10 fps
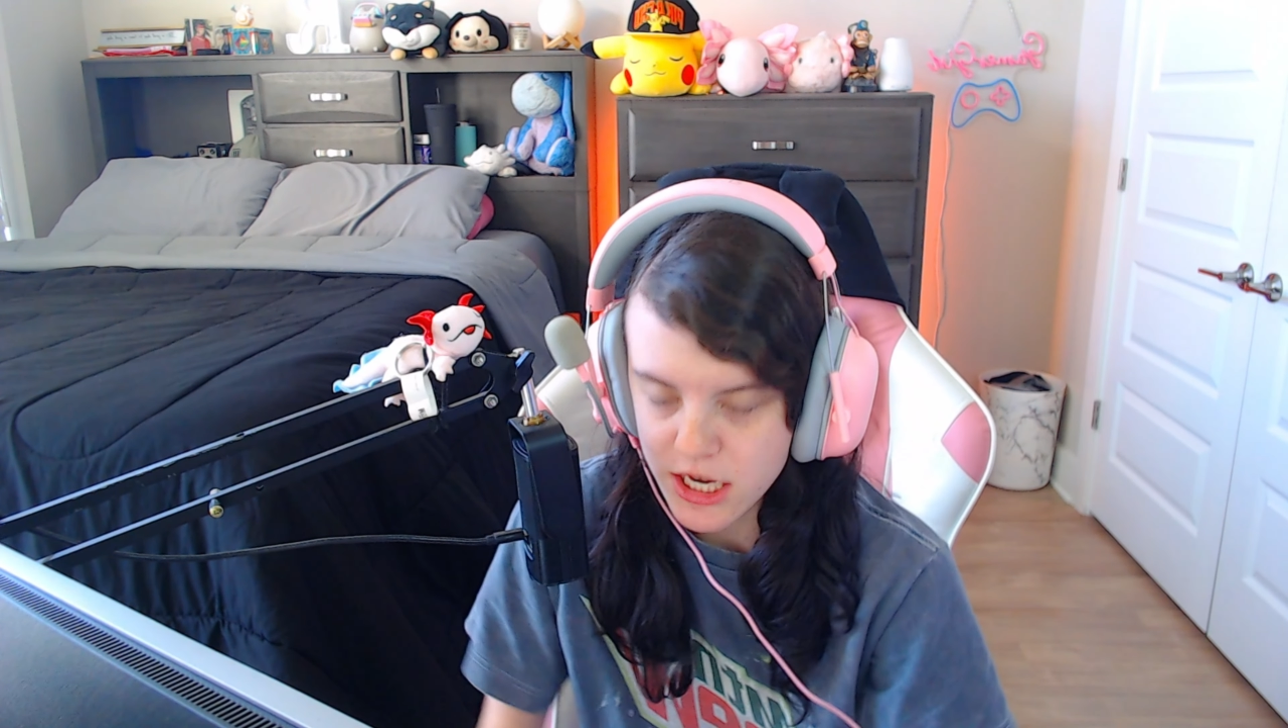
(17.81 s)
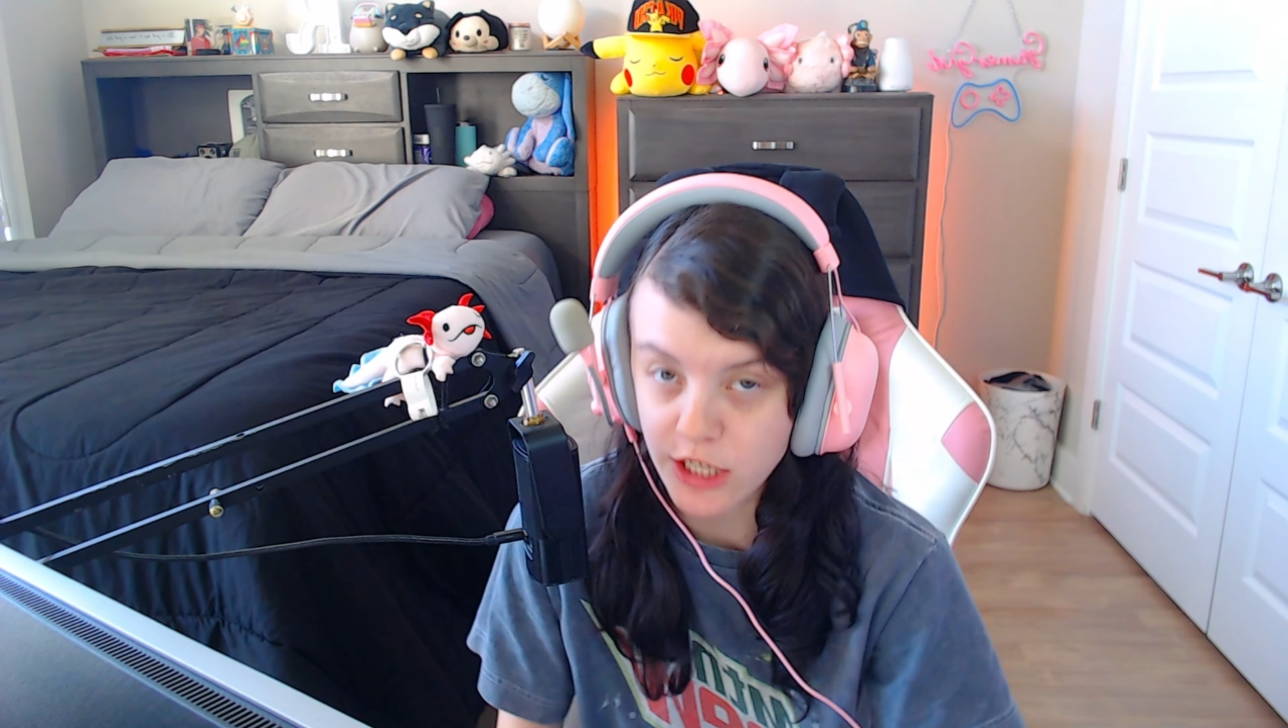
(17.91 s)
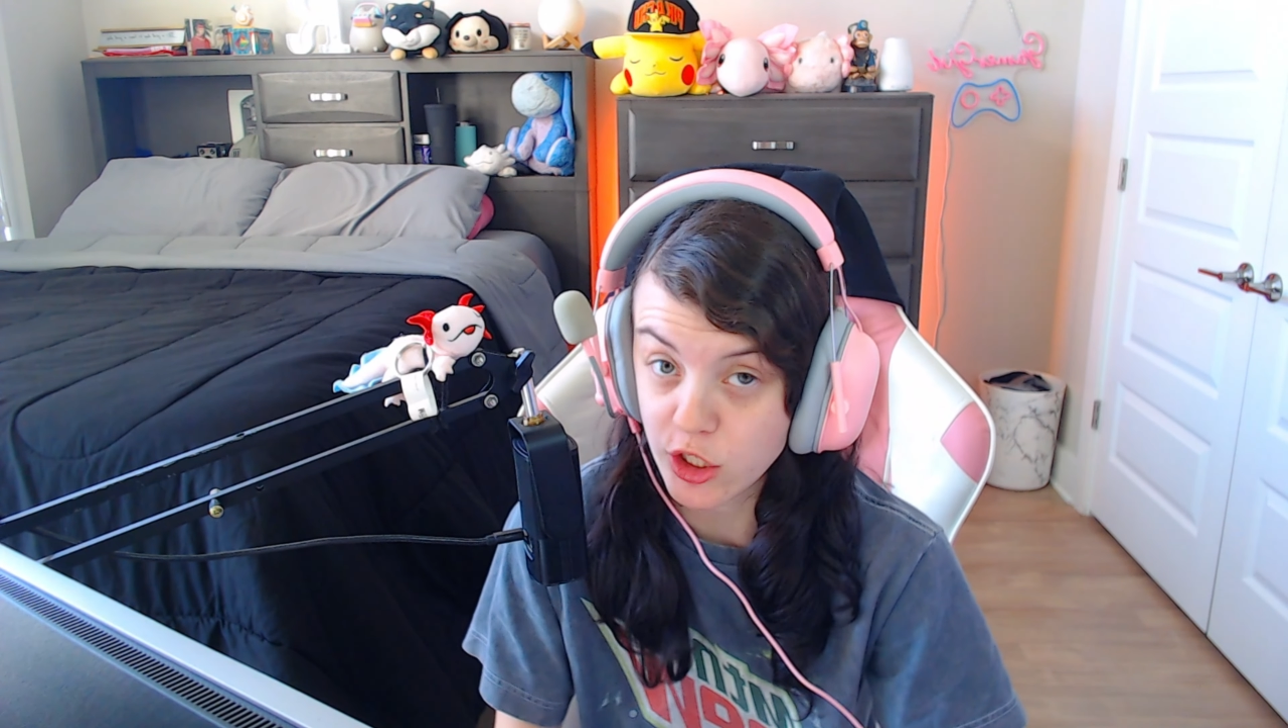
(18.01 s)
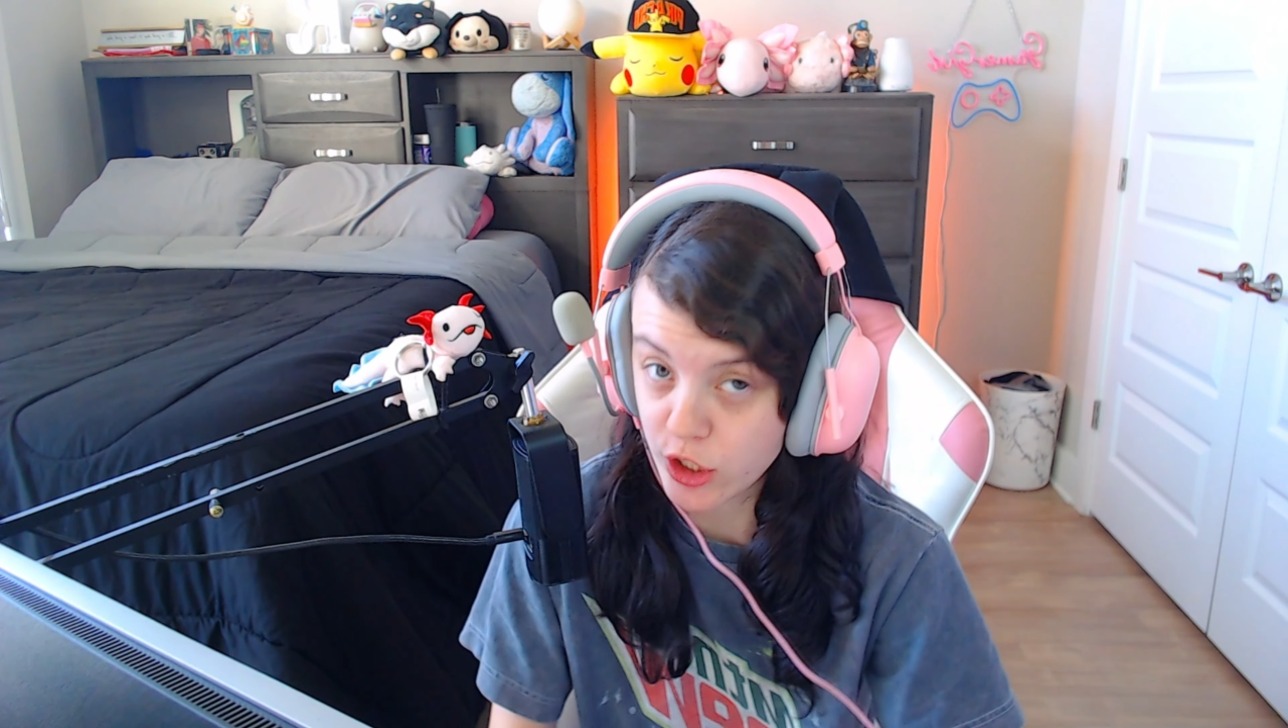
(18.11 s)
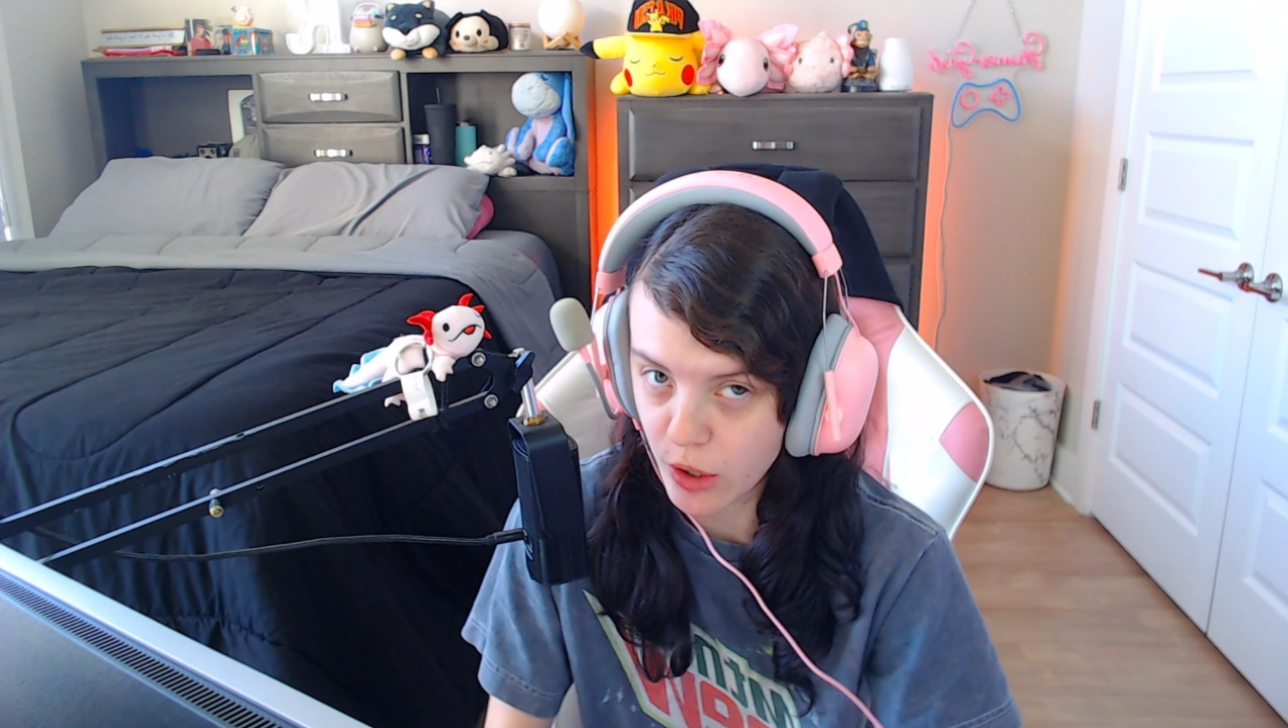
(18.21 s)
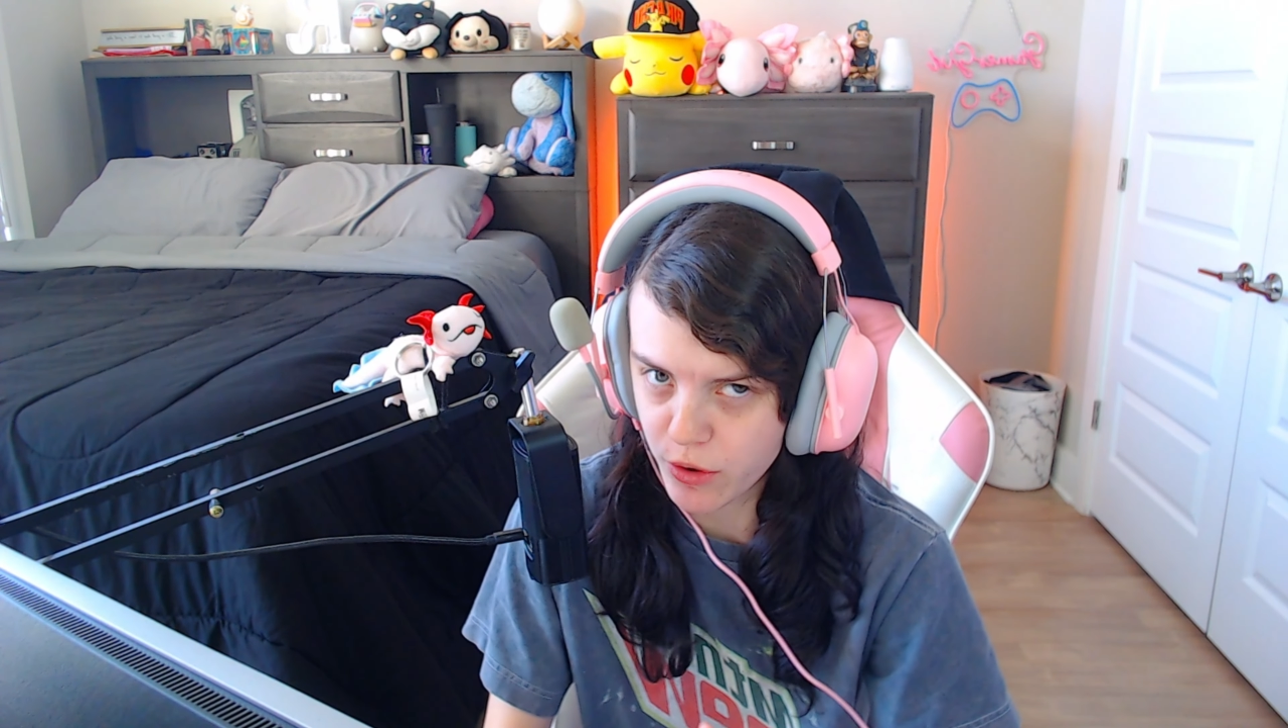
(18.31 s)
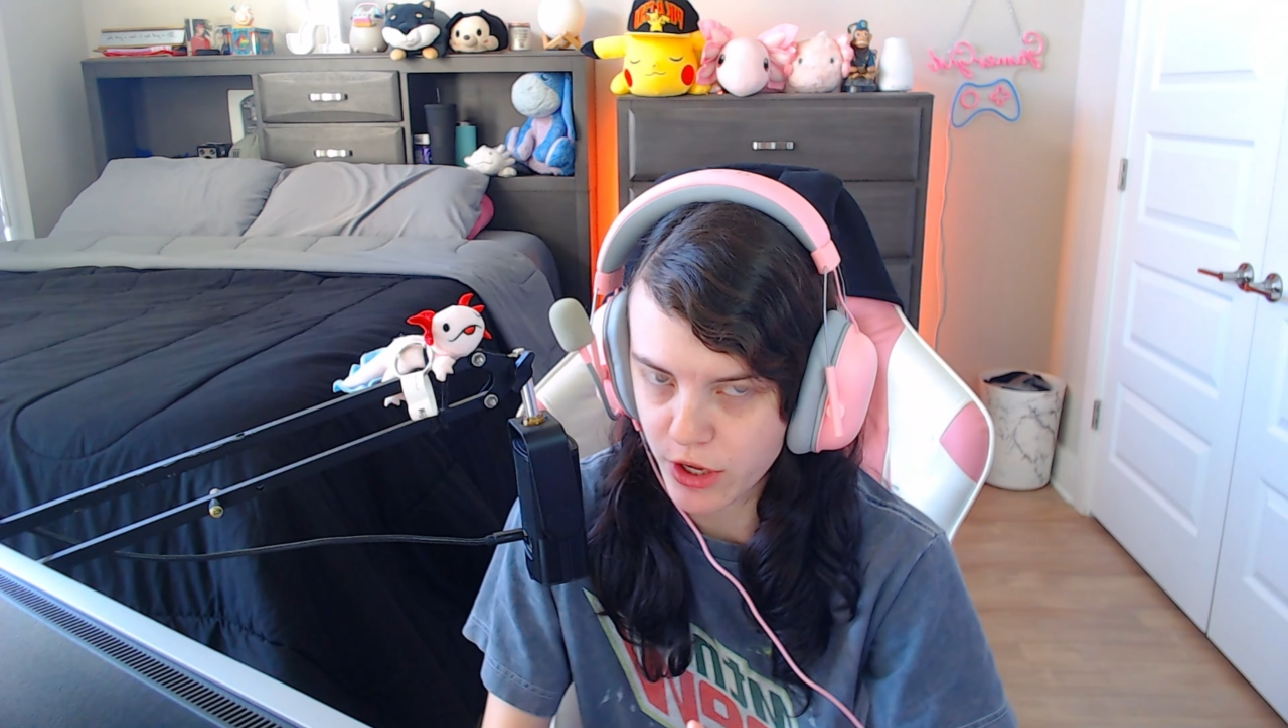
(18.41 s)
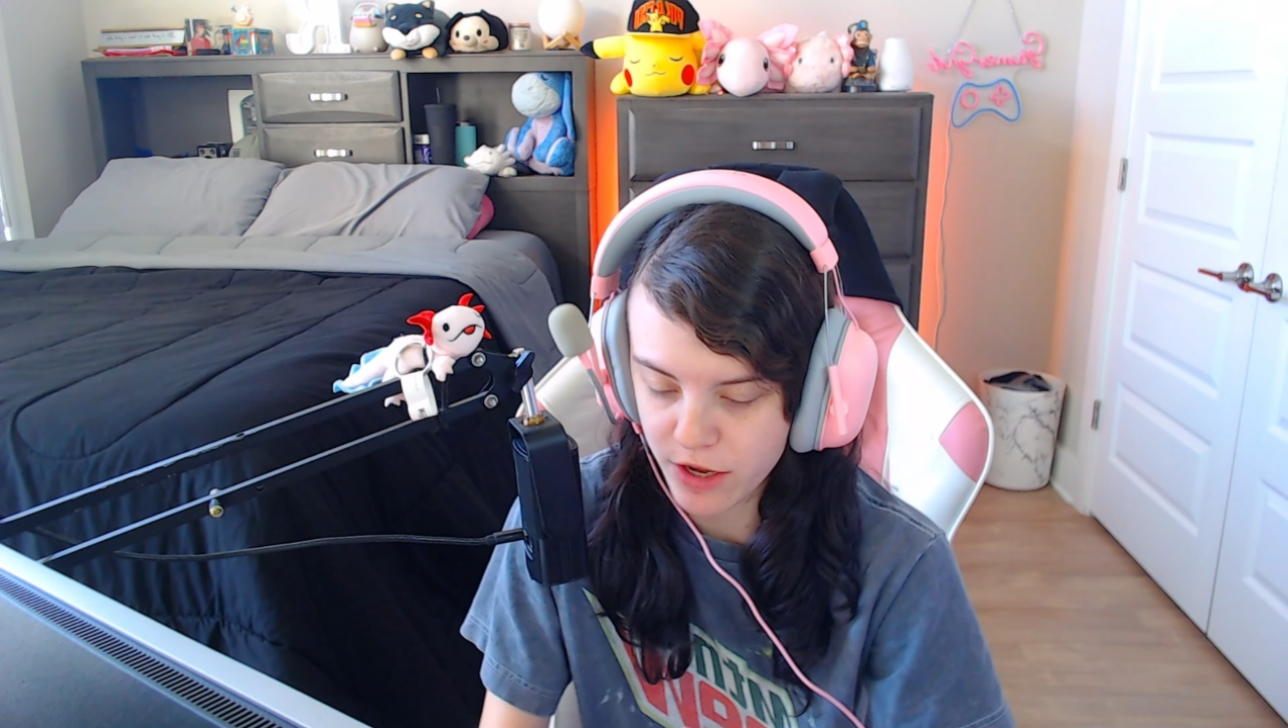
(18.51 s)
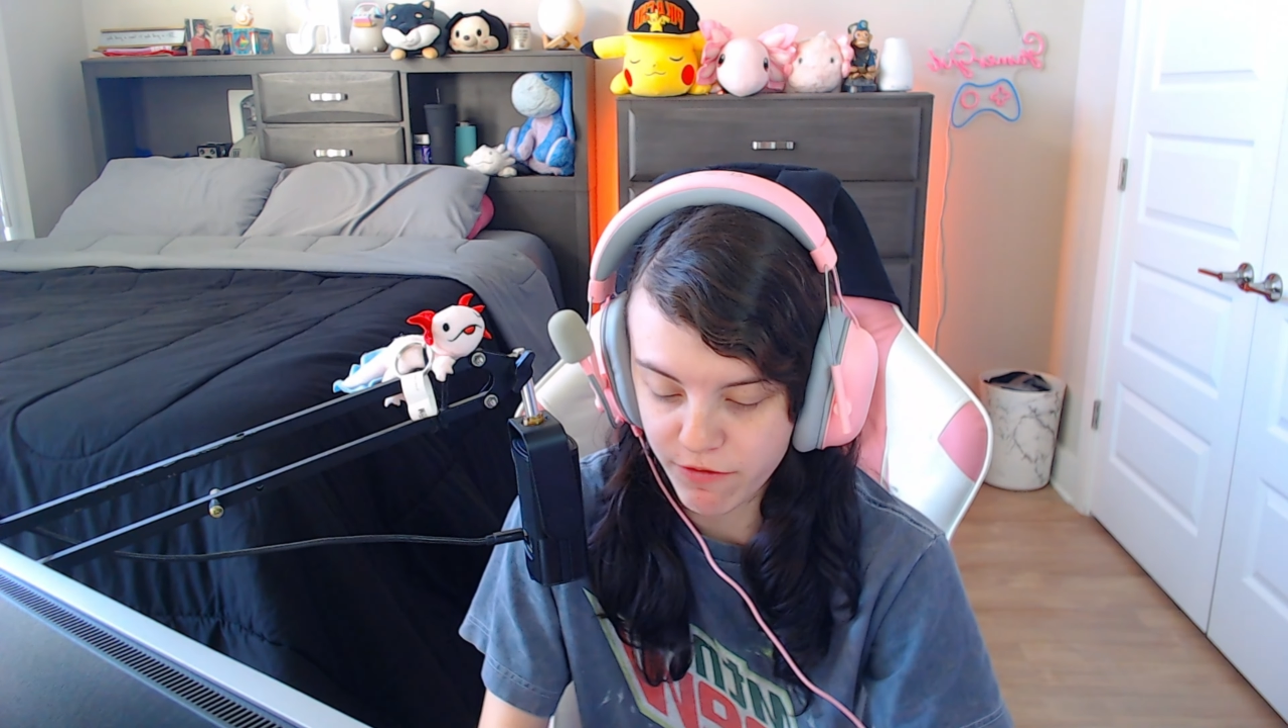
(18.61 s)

a soda